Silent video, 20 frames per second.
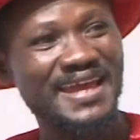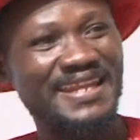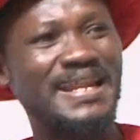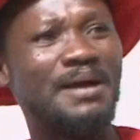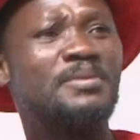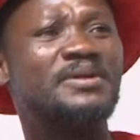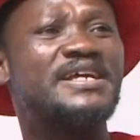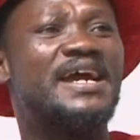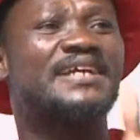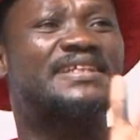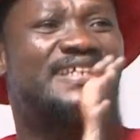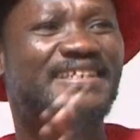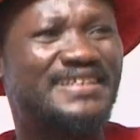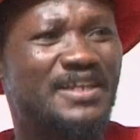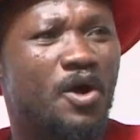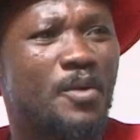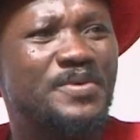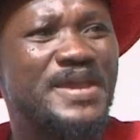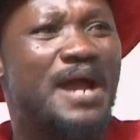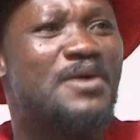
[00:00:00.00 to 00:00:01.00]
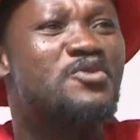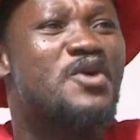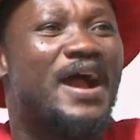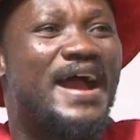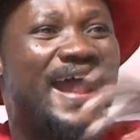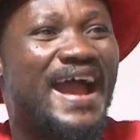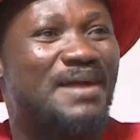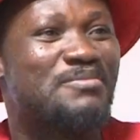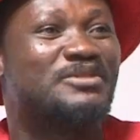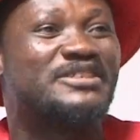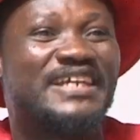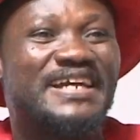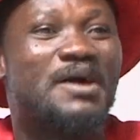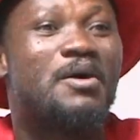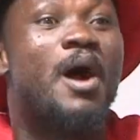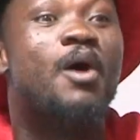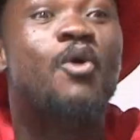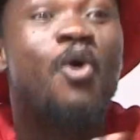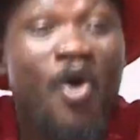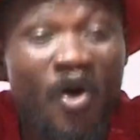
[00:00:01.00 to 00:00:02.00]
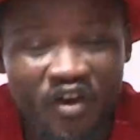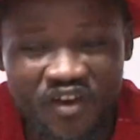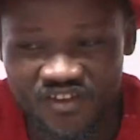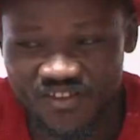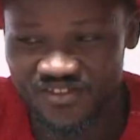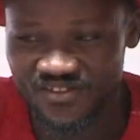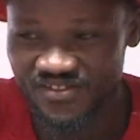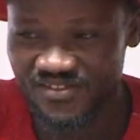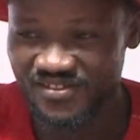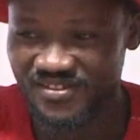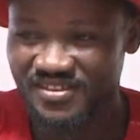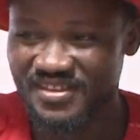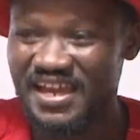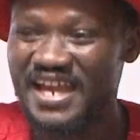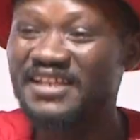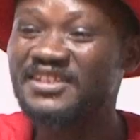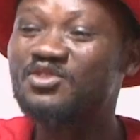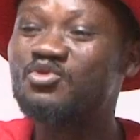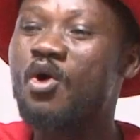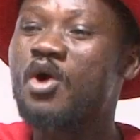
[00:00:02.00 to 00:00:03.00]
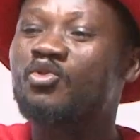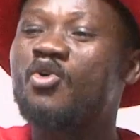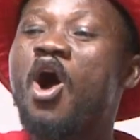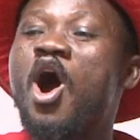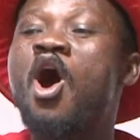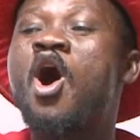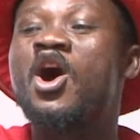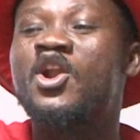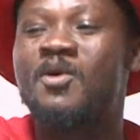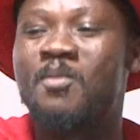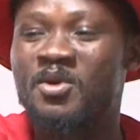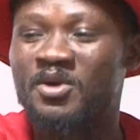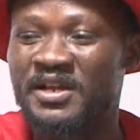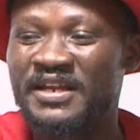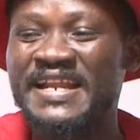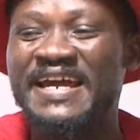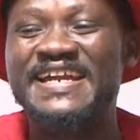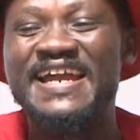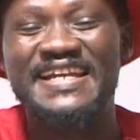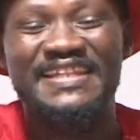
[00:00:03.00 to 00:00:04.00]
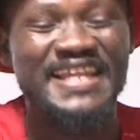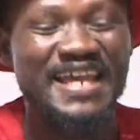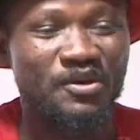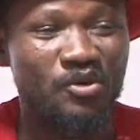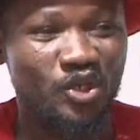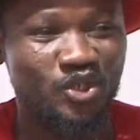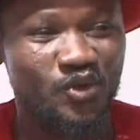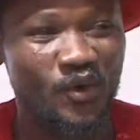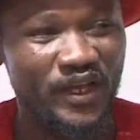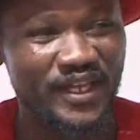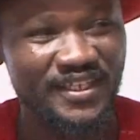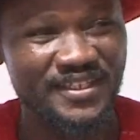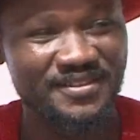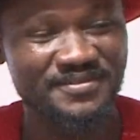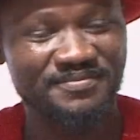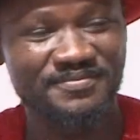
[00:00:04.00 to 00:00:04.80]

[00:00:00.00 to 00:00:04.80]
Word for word: na mo dey ati say obi awu am say awu. Nti wo kwa ho no mo na ye de koso e.